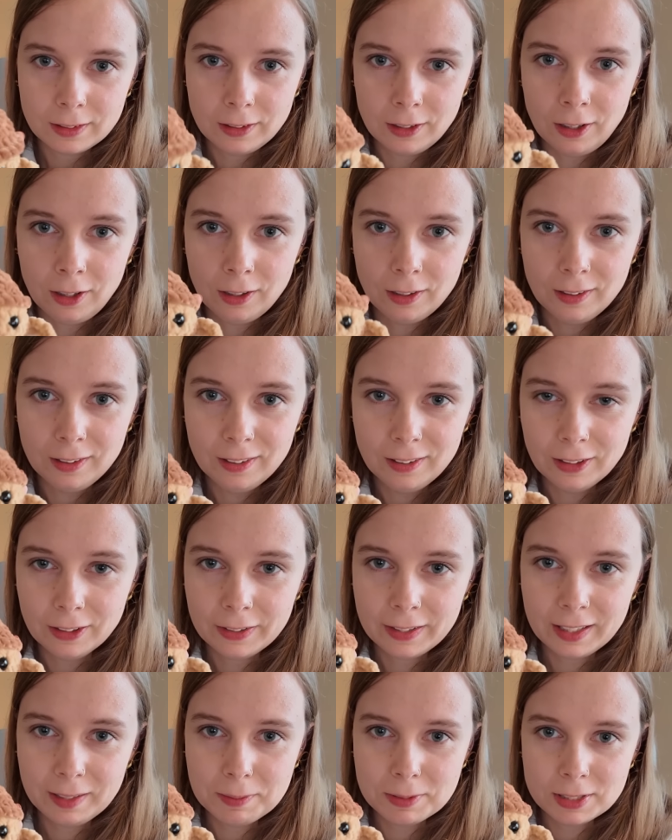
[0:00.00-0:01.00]
Oh,
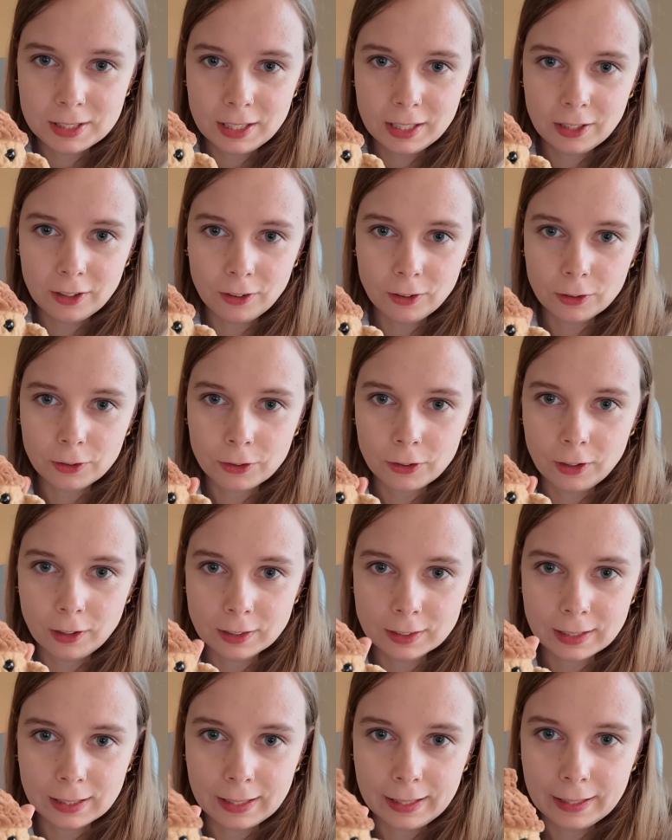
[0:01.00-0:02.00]
look at him sitting all
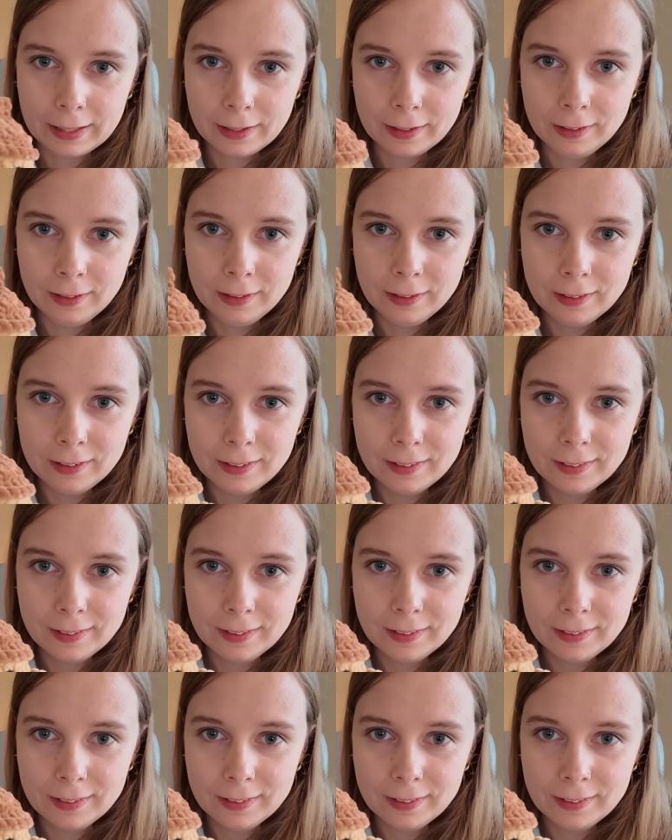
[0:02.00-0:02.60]
cross-legged.